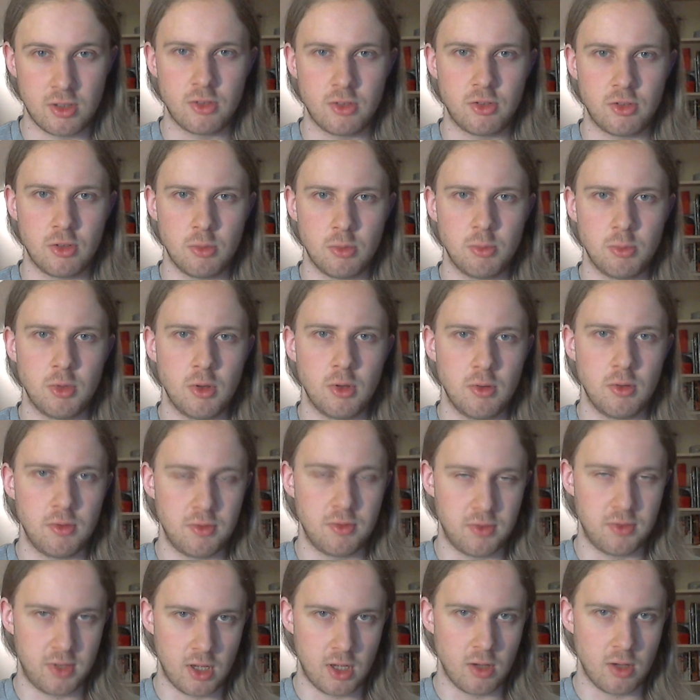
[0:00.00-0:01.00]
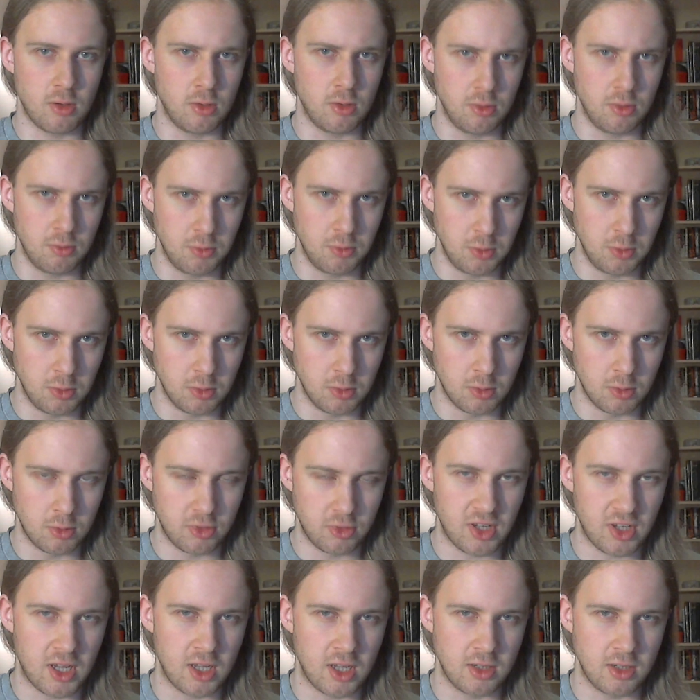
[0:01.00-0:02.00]
so both here on
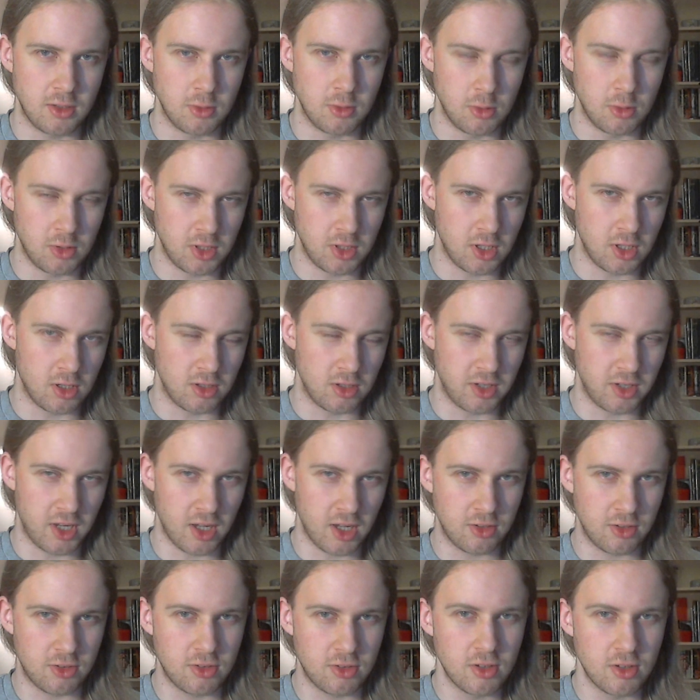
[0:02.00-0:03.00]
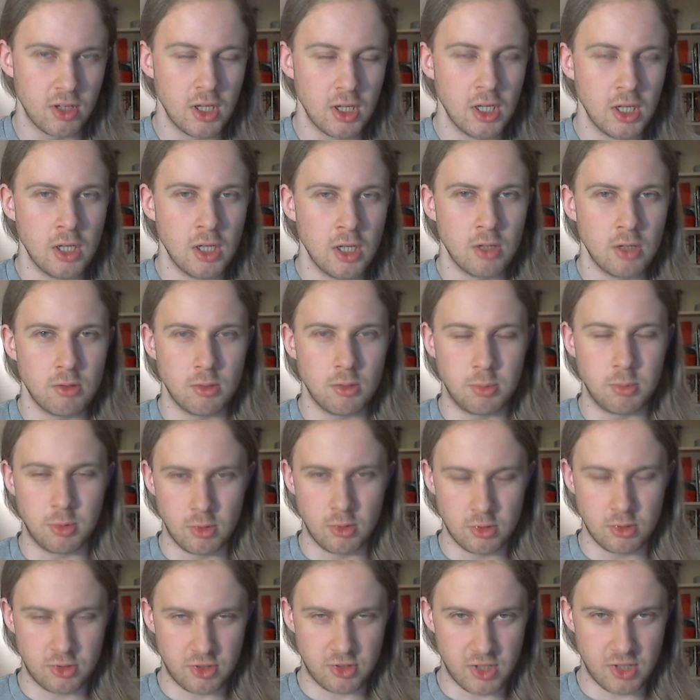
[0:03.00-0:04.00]
RuneNorse and the Nordic RTS
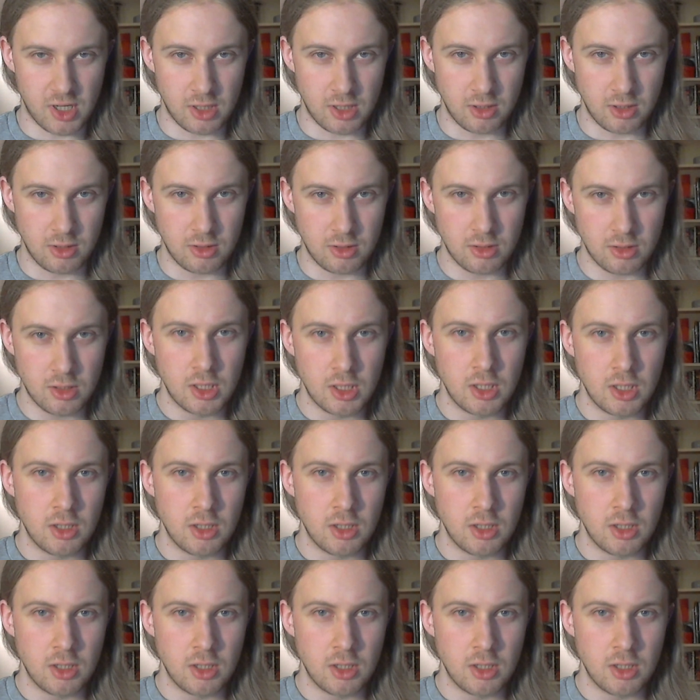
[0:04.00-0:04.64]
report channel.